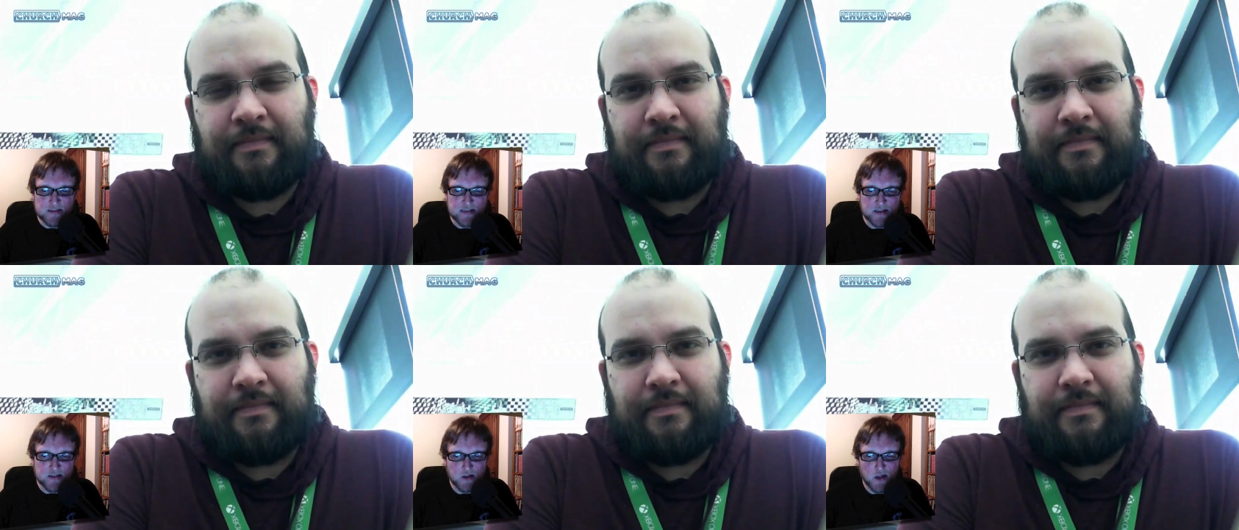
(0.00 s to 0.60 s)

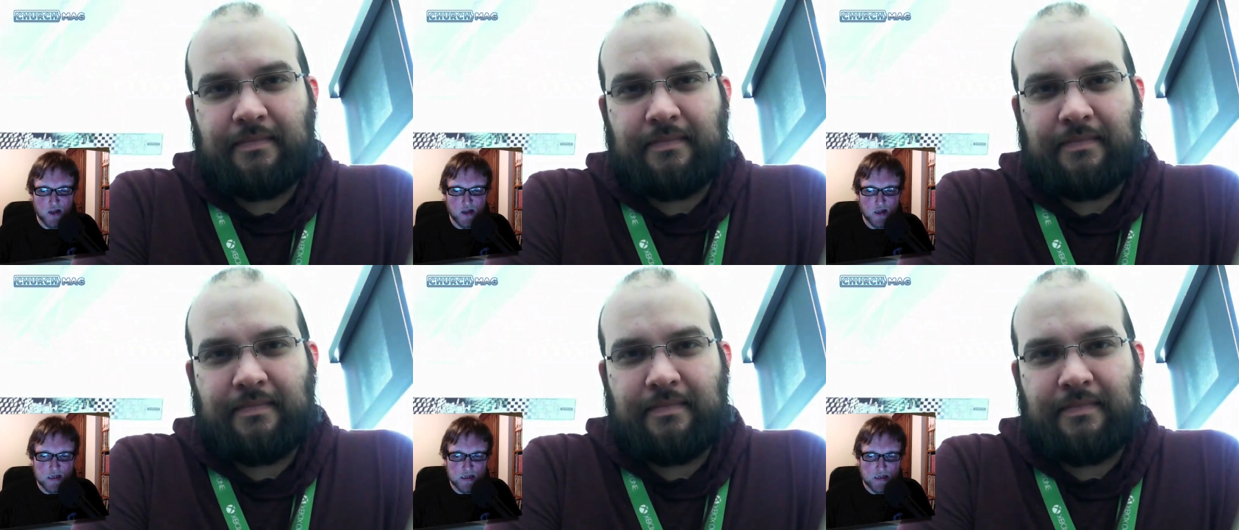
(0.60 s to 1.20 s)
Speaker 1: at
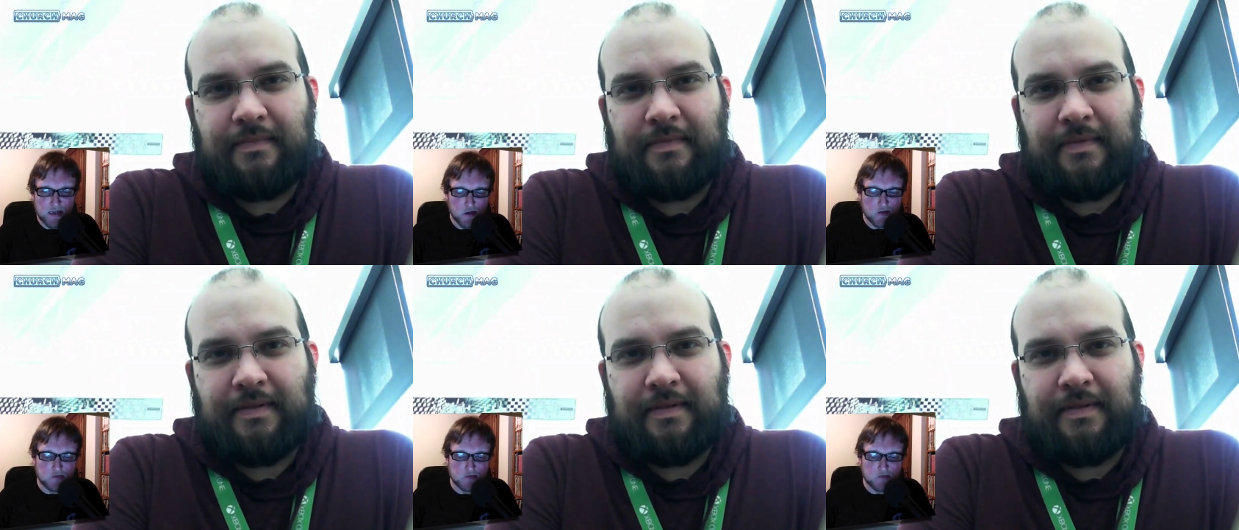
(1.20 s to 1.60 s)
L